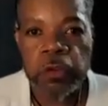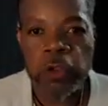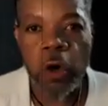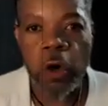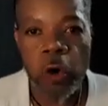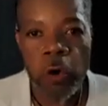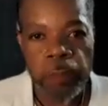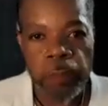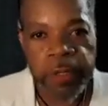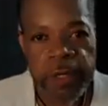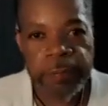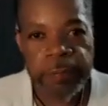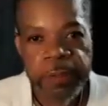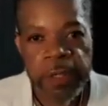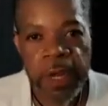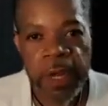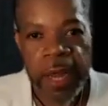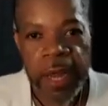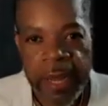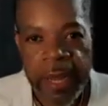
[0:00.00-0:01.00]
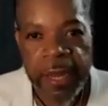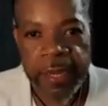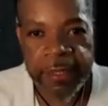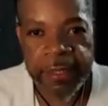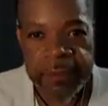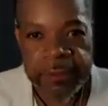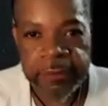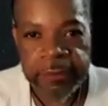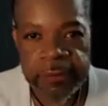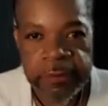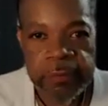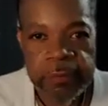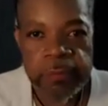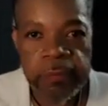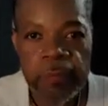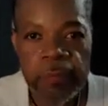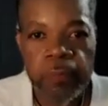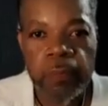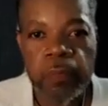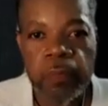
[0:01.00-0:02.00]
So open up your
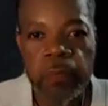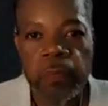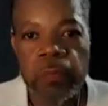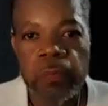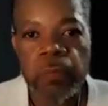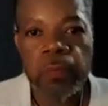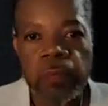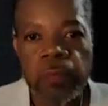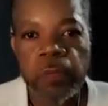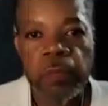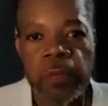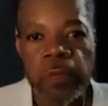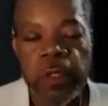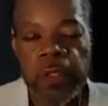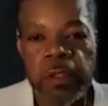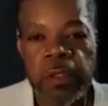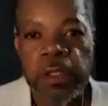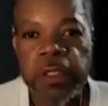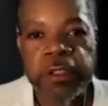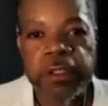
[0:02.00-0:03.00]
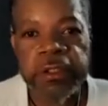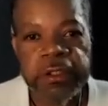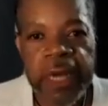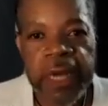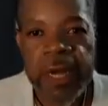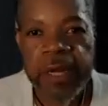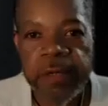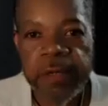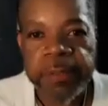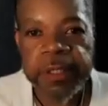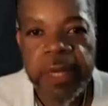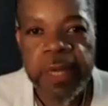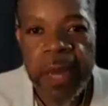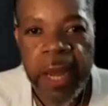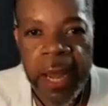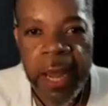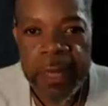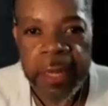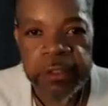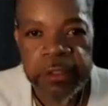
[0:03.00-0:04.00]
eyes, look inside
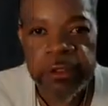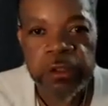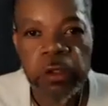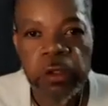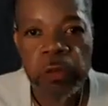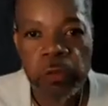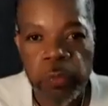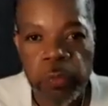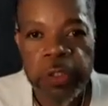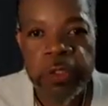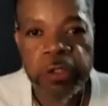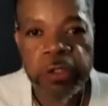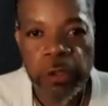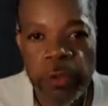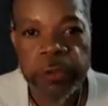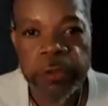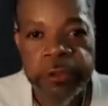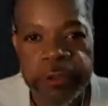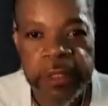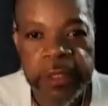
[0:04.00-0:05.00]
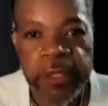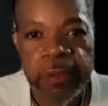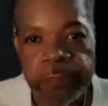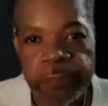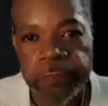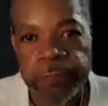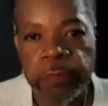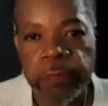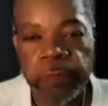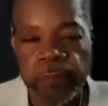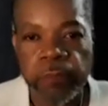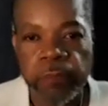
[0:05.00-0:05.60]
and be honest with yourself.